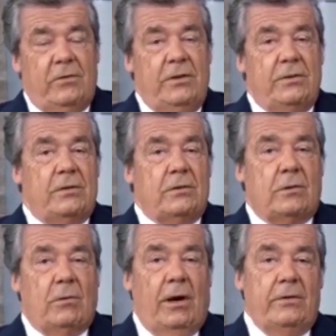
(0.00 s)
and Jesus
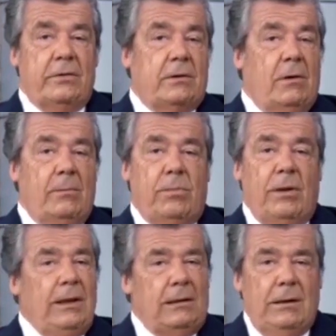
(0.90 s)
Christ
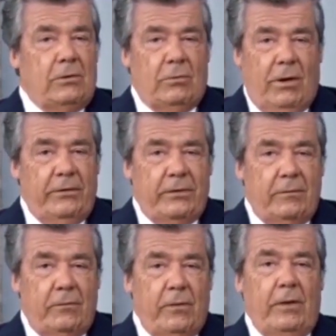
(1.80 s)
completely trust
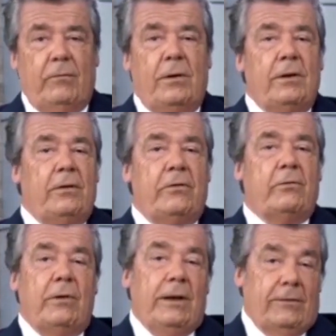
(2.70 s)
the faithful and
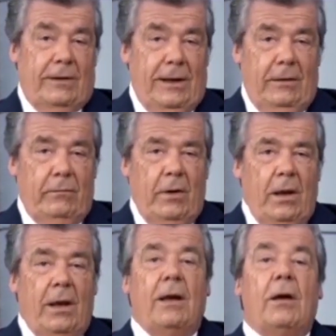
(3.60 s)
discreet slave,
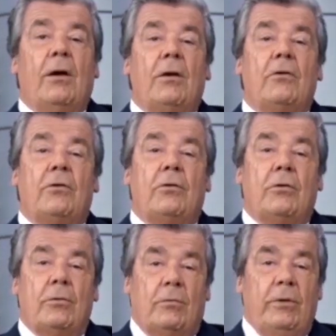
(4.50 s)

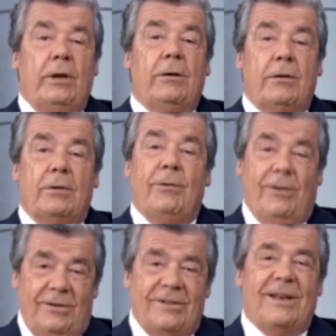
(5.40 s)
should we not do
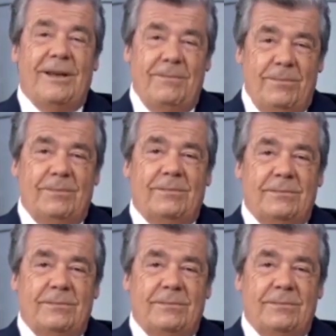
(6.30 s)
the same?